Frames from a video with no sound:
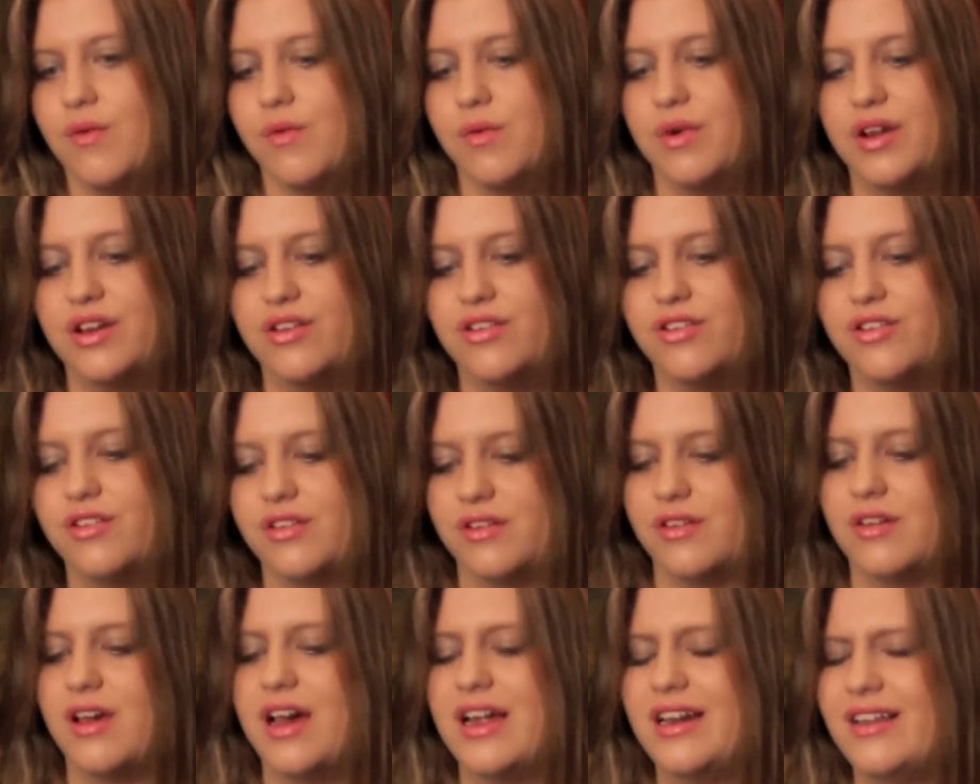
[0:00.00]
which
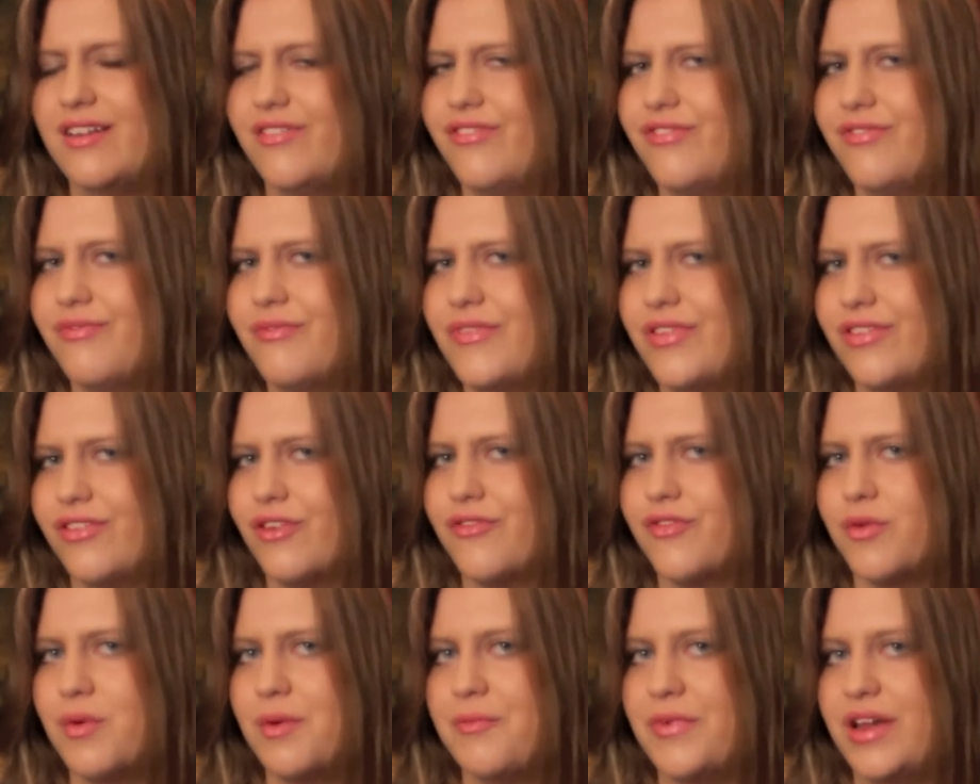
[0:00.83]
kind of is
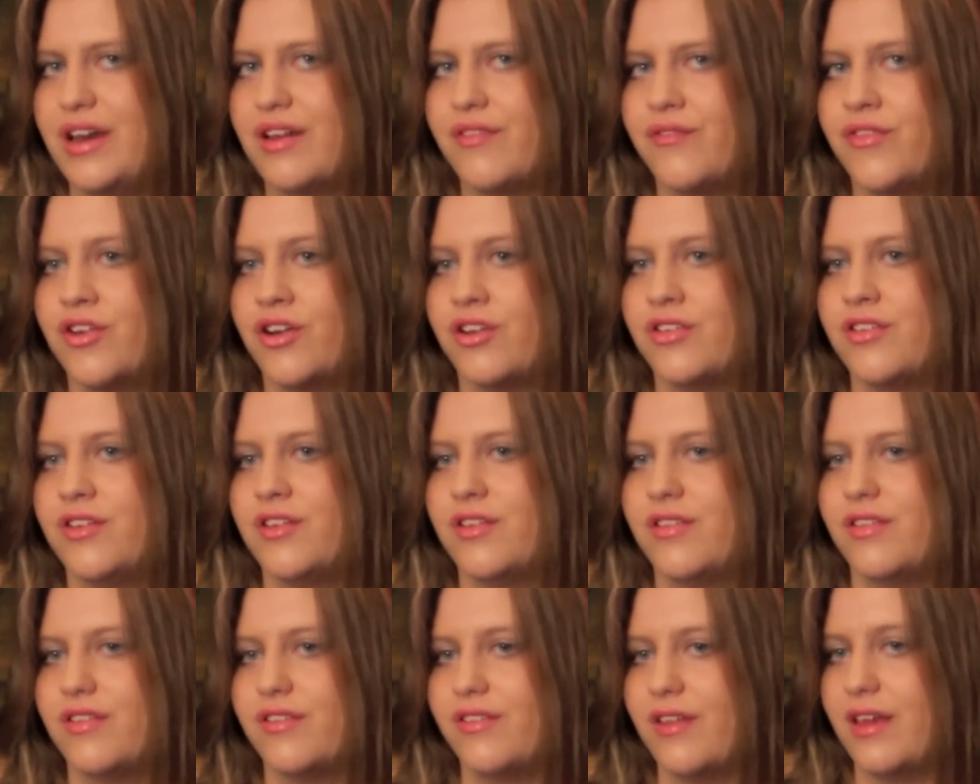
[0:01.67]
overwhelming at first
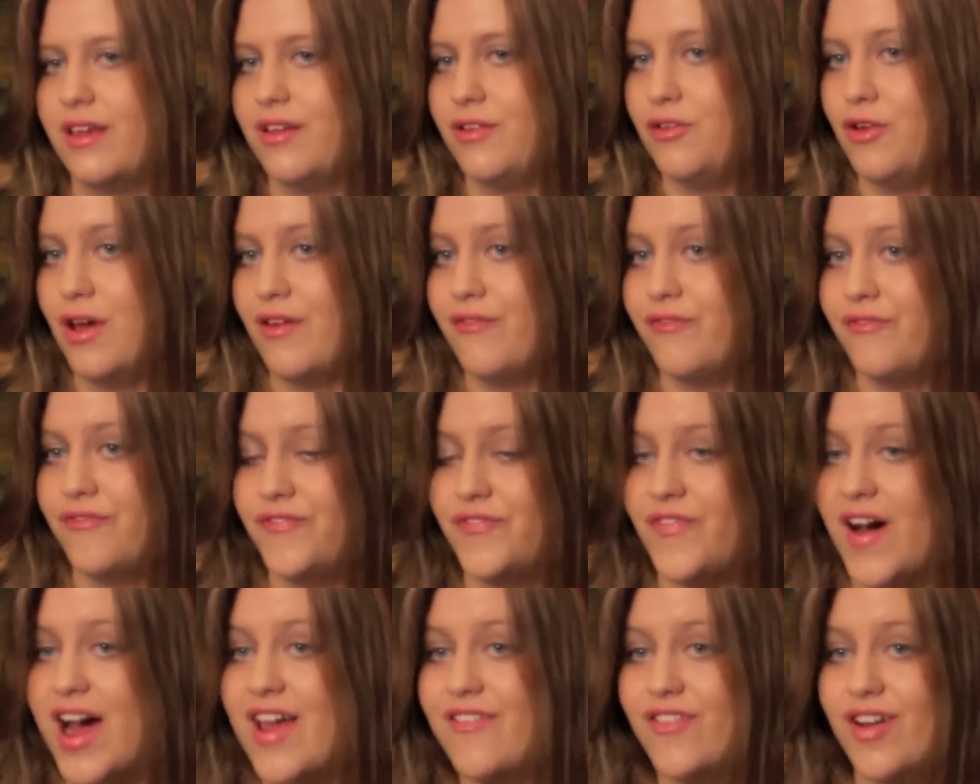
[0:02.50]
because it's like you have
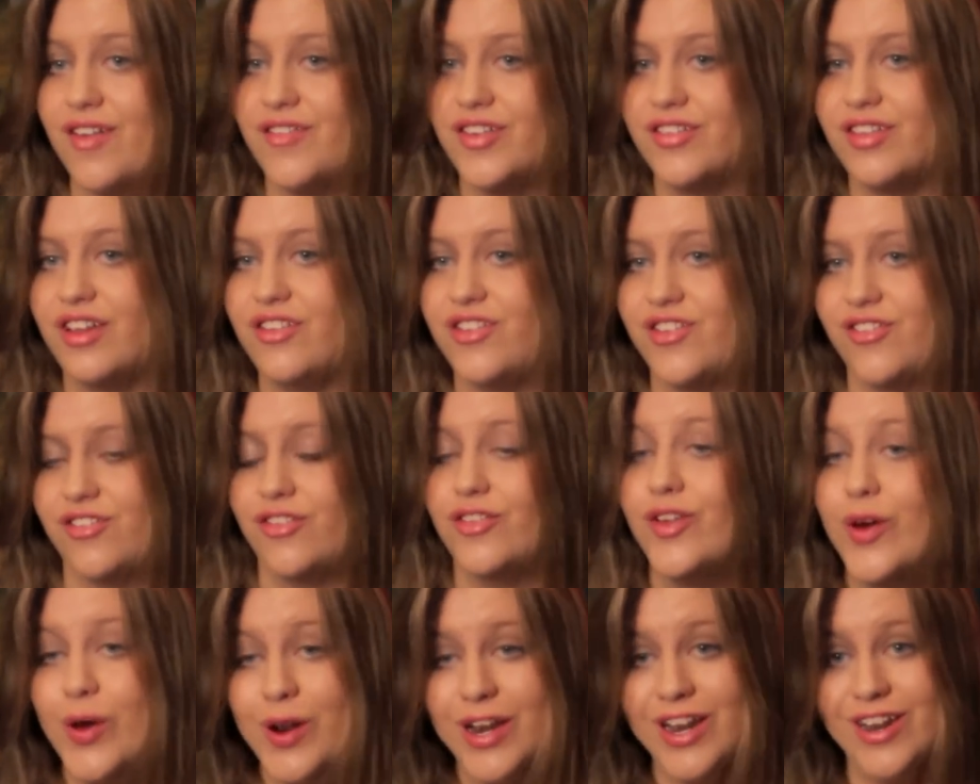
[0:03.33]
5 conversations,
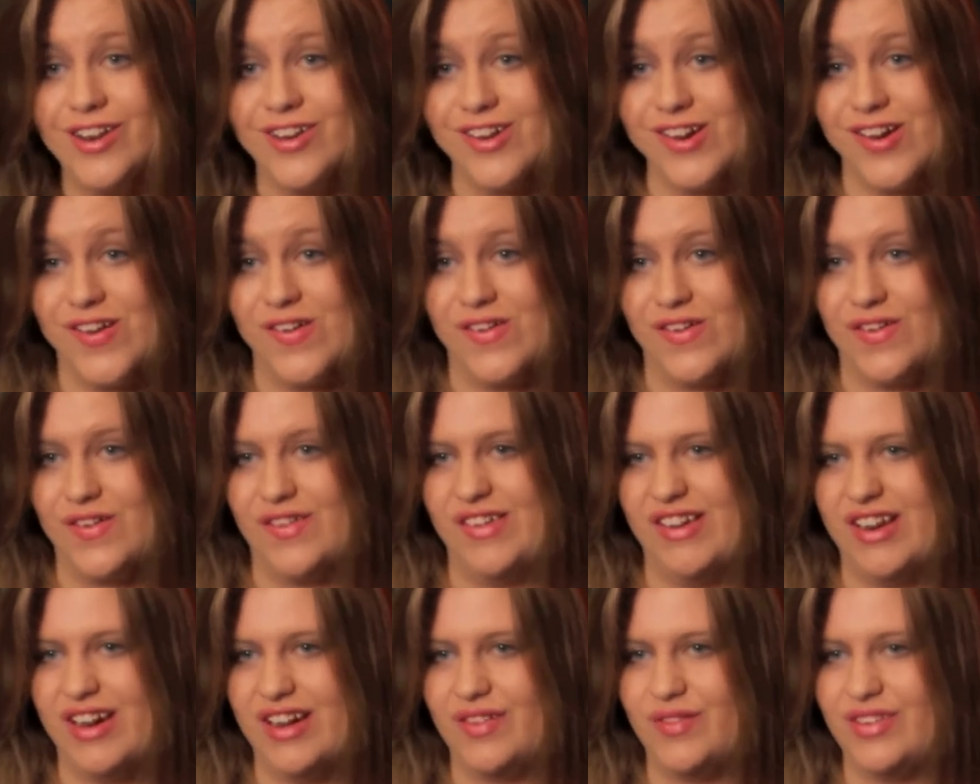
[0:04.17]
including your own,
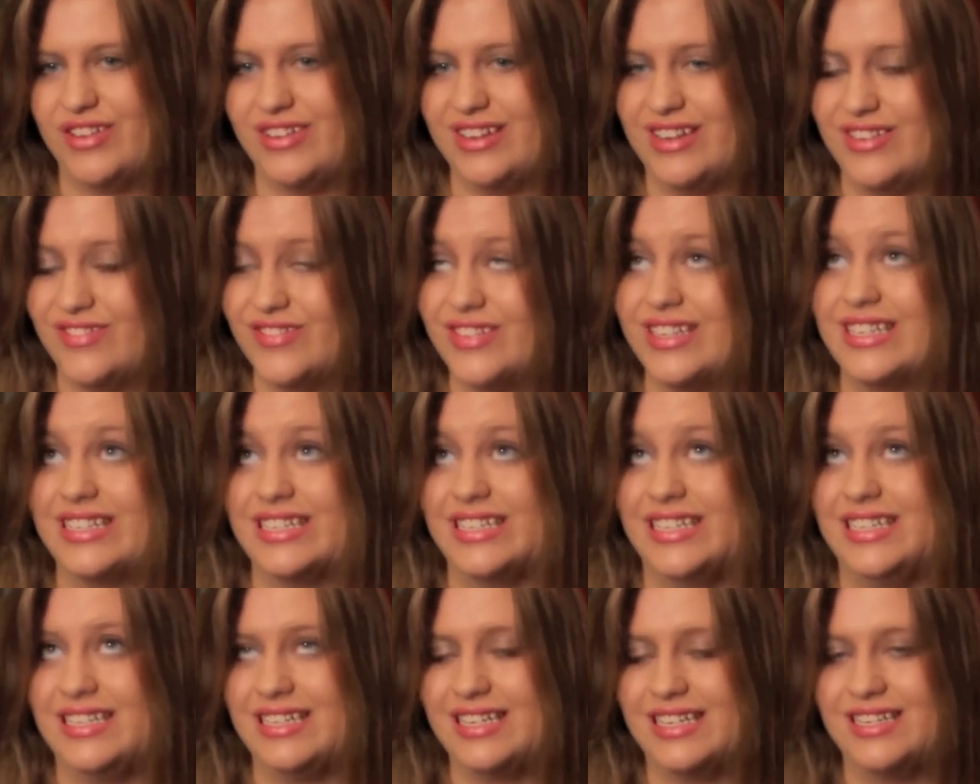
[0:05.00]
going on, which can
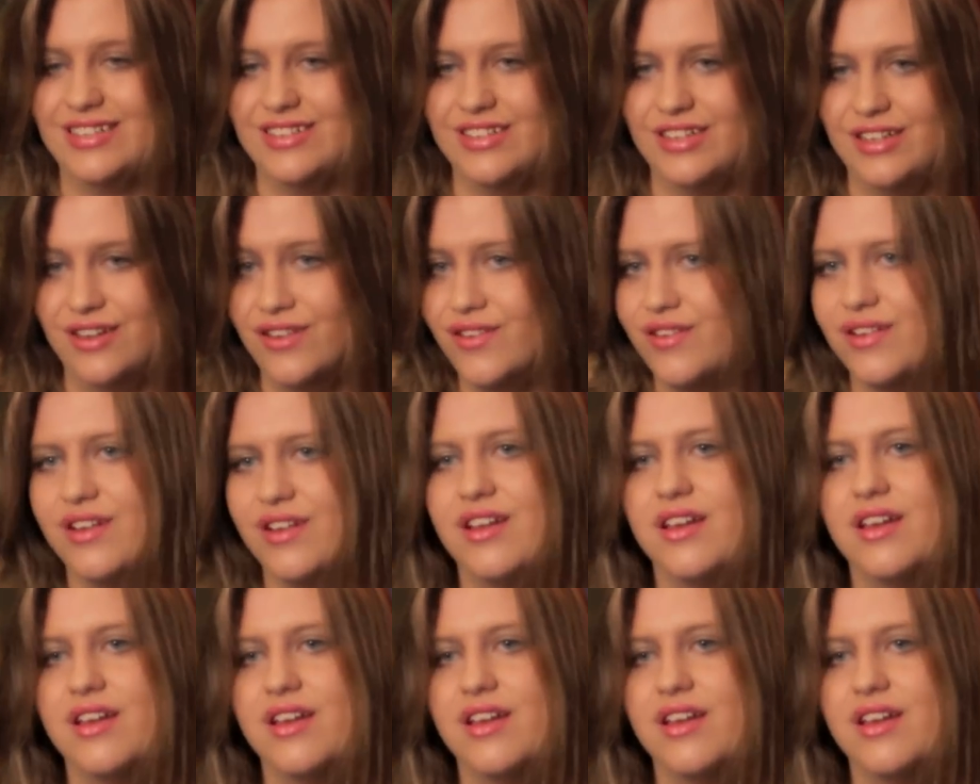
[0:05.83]
really get to you.